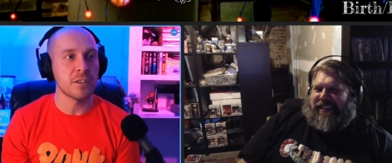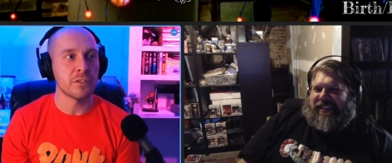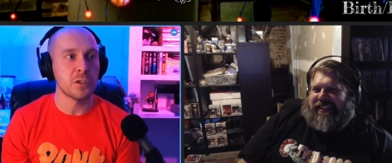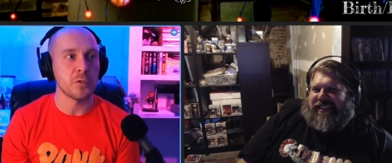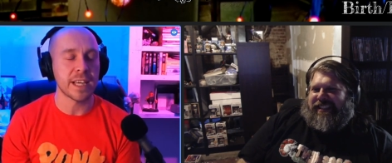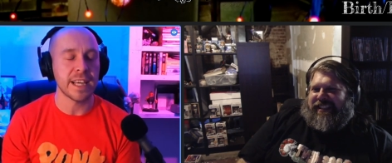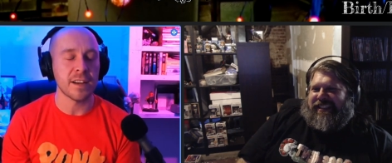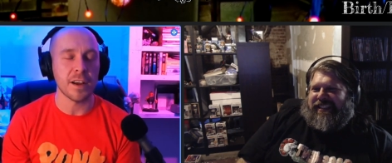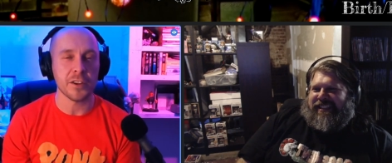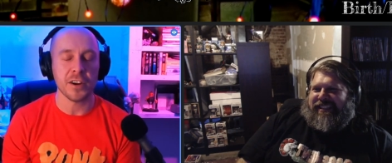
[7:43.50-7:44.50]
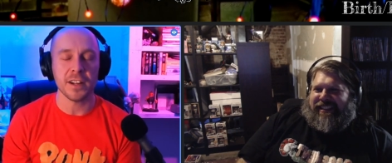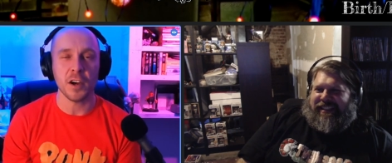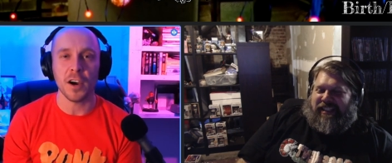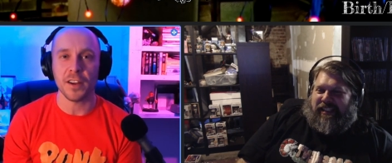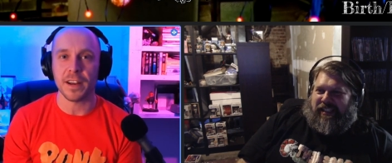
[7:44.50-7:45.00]
Speaker 1: too keen on it. You're not
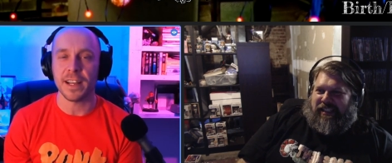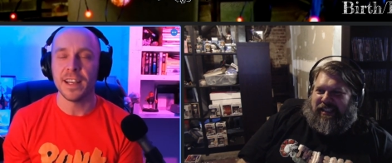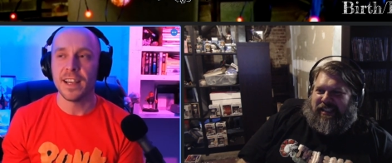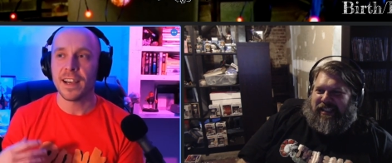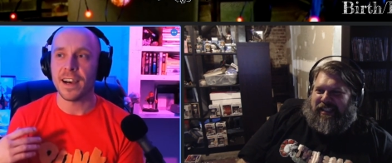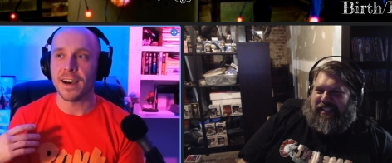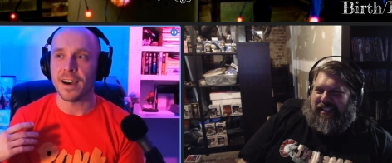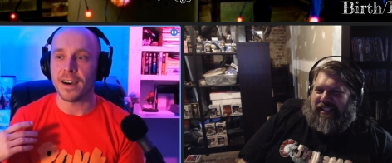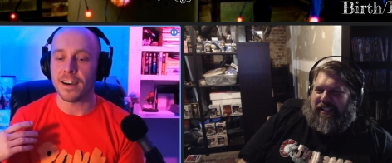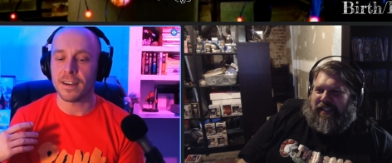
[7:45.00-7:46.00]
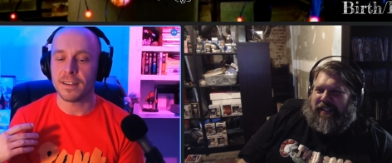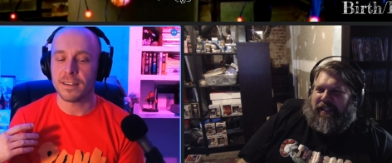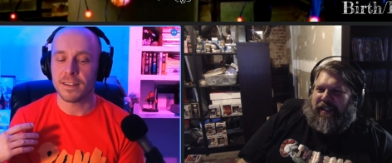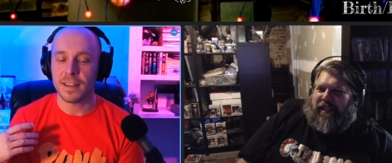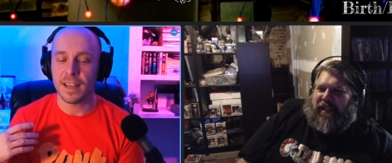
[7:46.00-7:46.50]
hot on it." Uh,
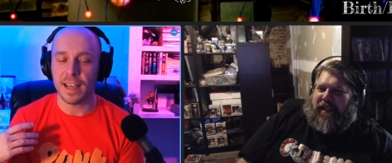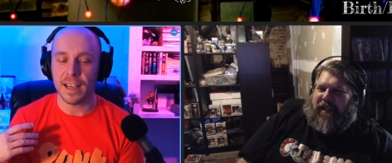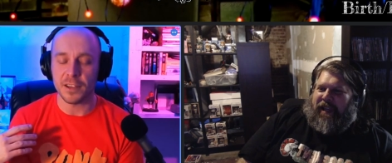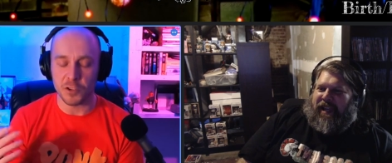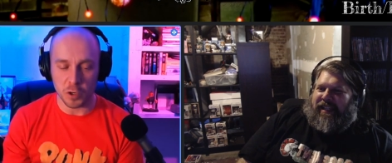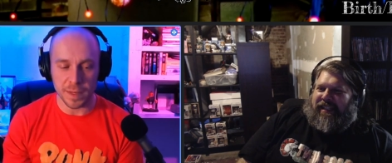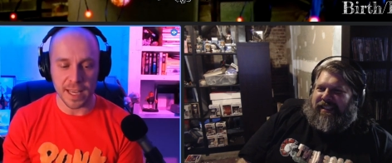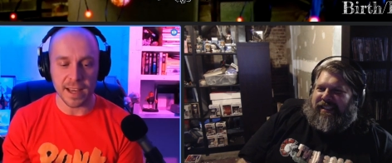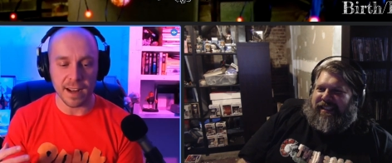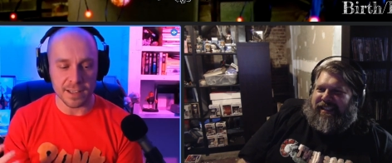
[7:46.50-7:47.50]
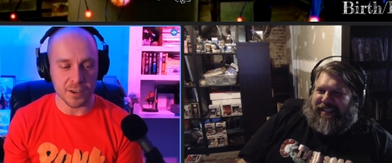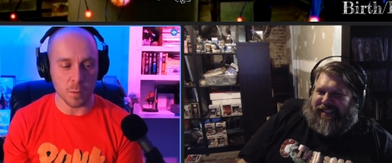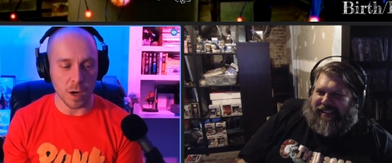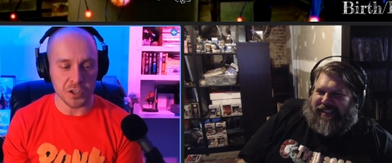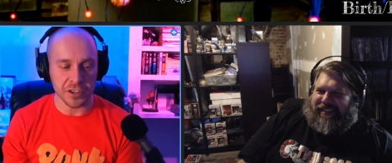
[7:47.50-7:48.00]
you told me that. I started
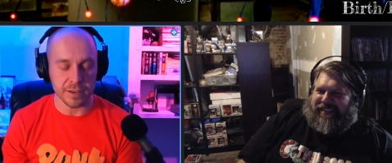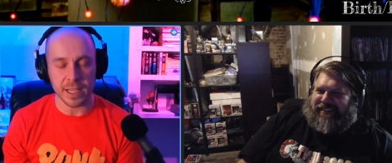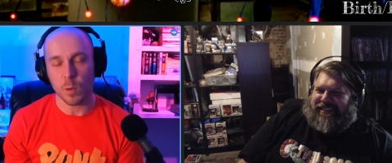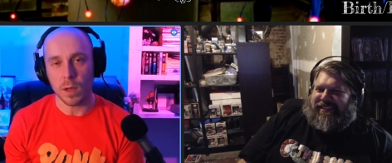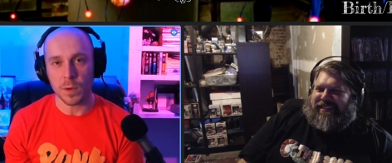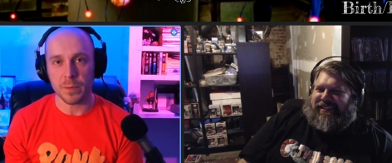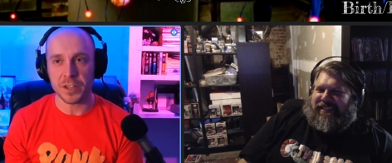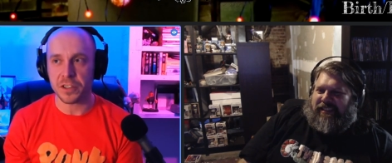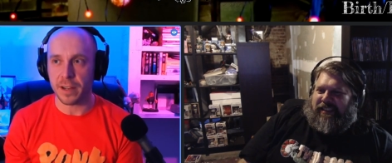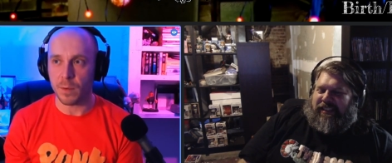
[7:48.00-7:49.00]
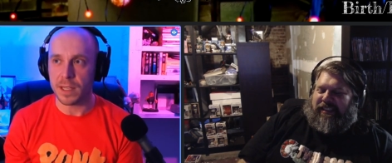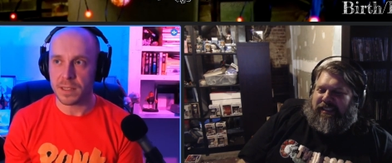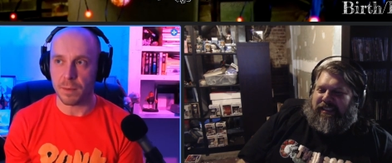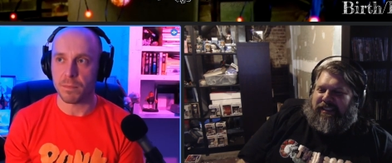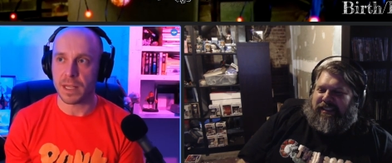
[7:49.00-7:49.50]
watching. it. I was like, "Well, I want to watch it anyways.
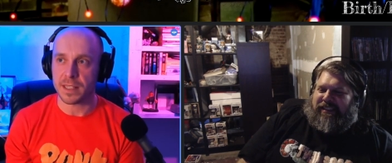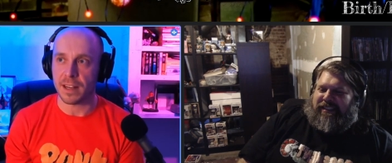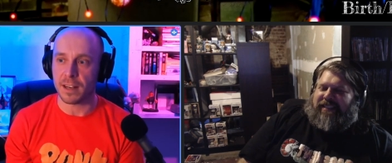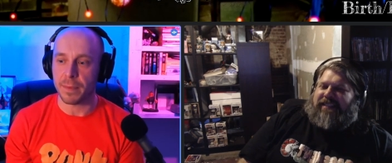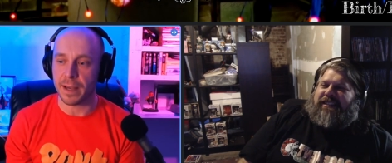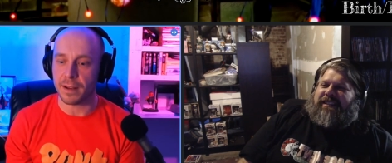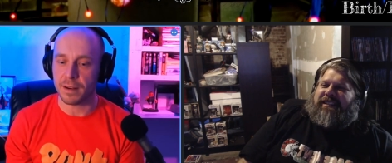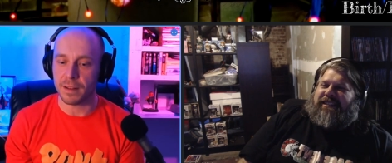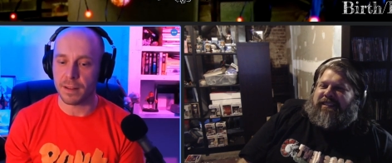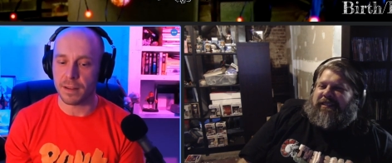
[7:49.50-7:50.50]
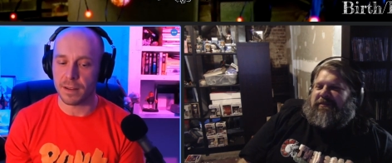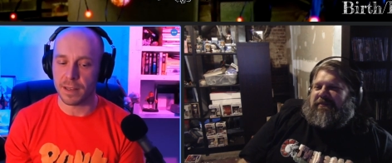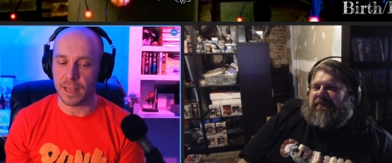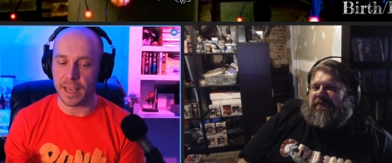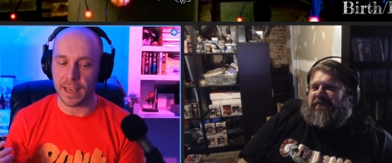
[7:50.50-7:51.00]
I'm excited about it."
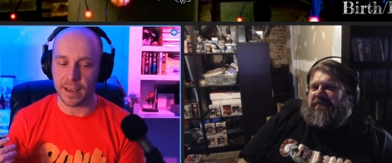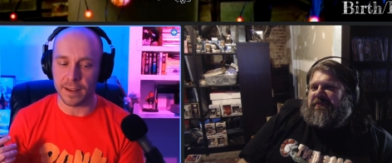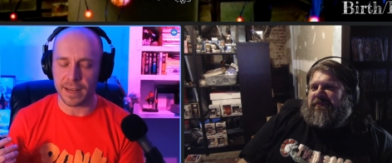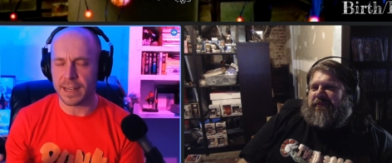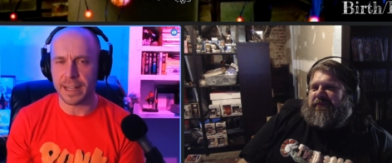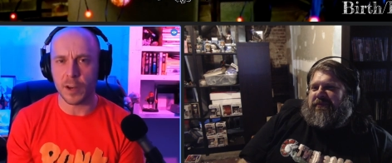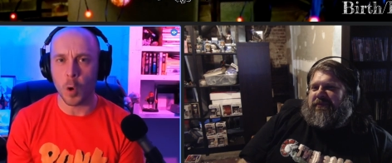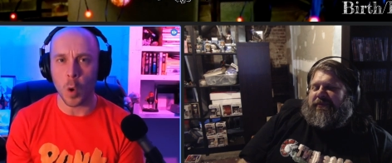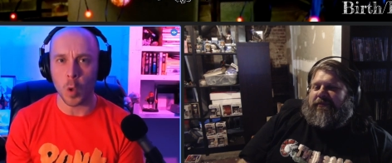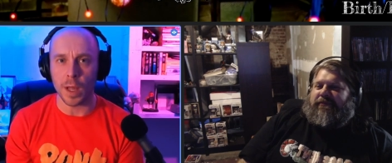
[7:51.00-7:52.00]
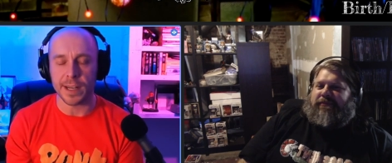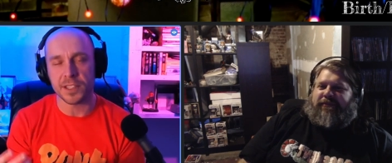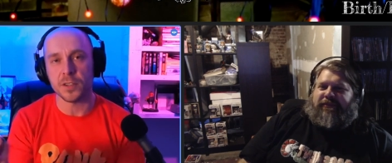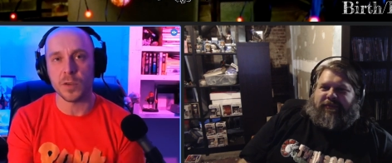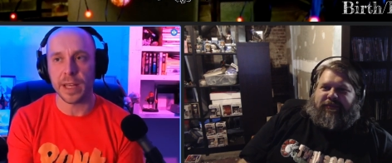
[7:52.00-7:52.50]
and I didn't know a whole lot. I
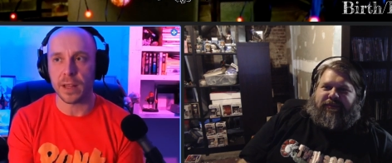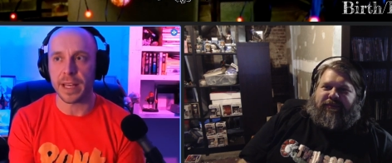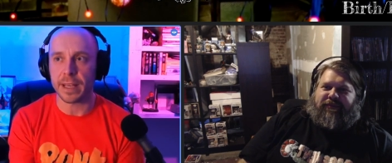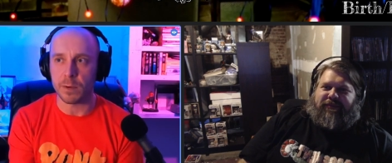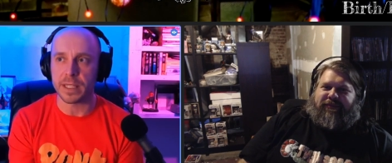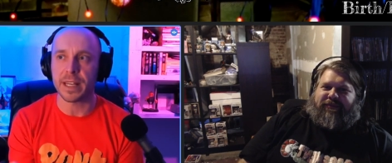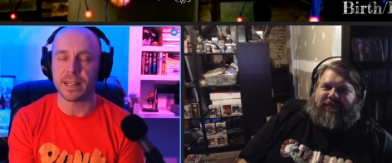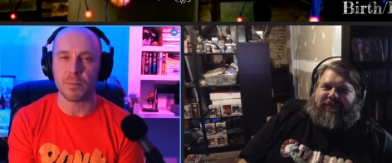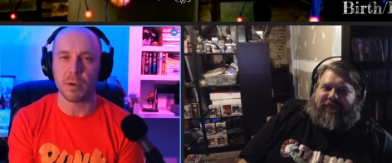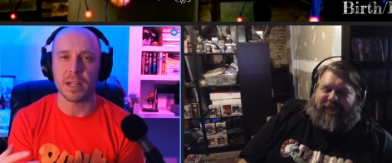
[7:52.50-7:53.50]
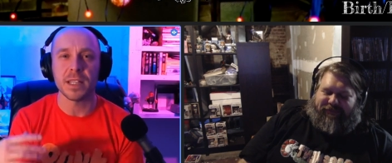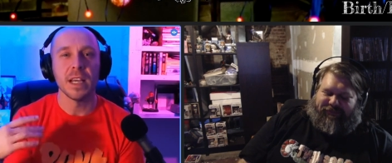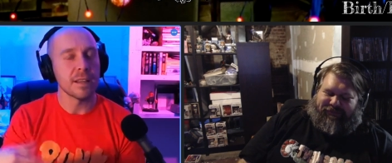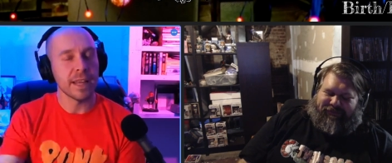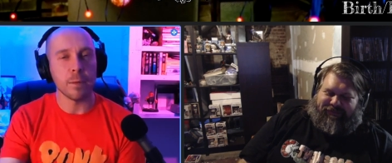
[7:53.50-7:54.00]
just knew that like it was getting some praise.
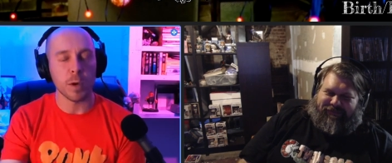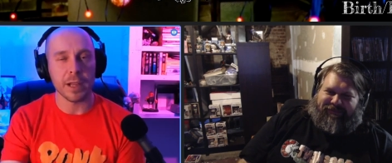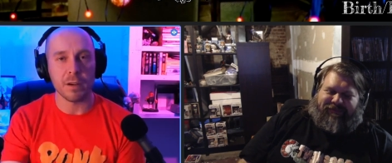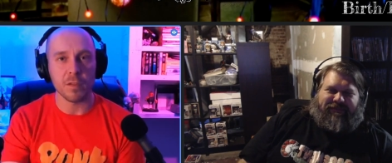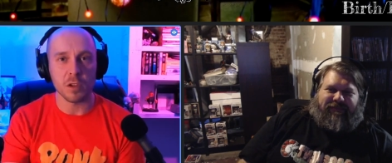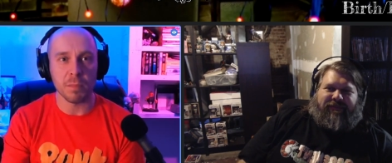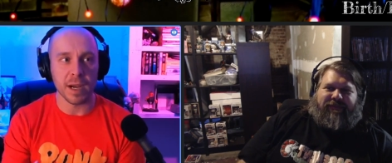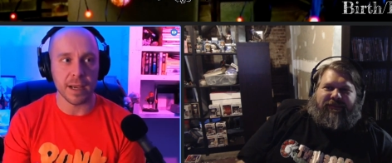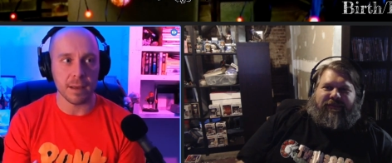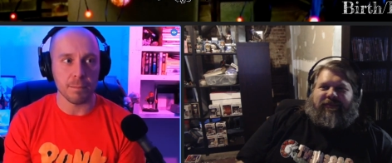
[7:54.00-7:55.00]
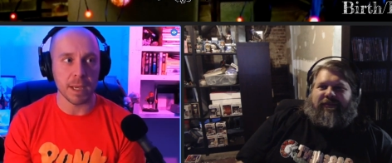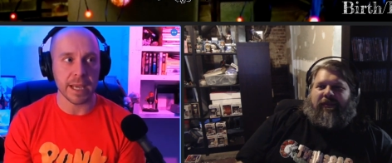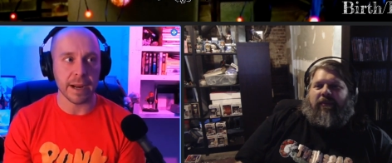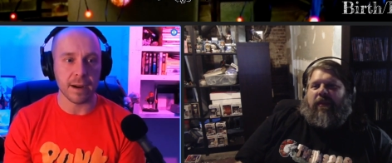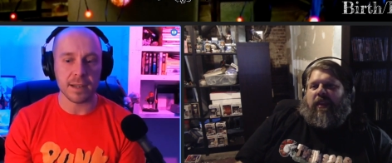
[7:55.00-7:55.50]
They were interviewed by Mick
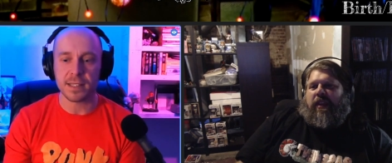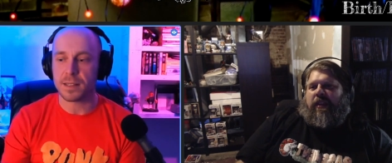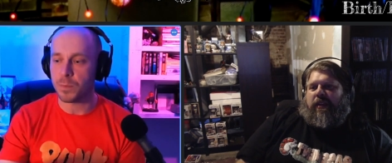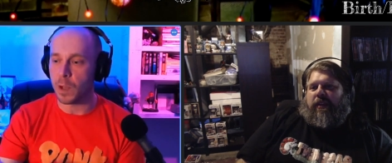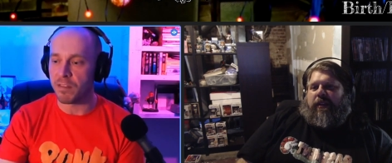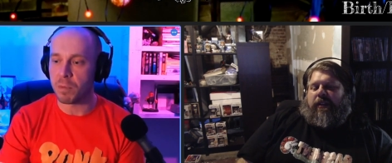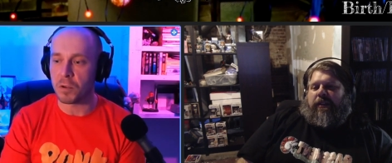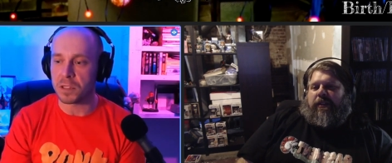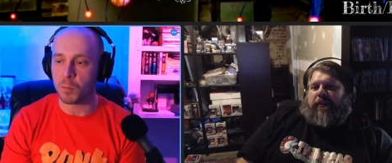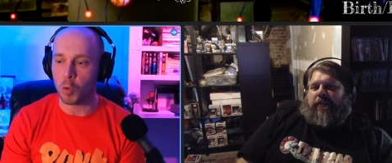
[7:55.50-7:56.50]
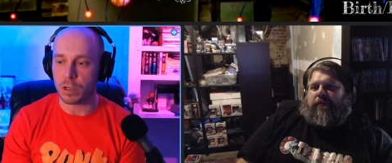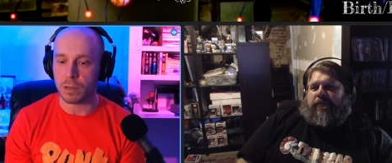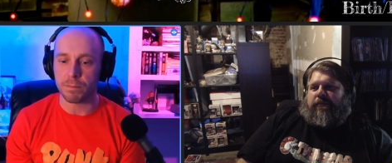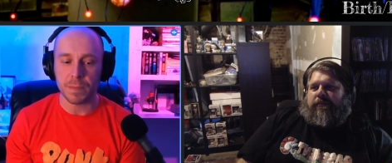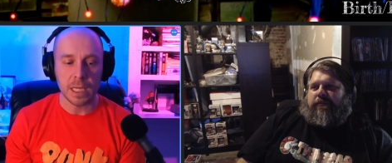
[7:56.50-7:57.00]
Garris of Postmortem,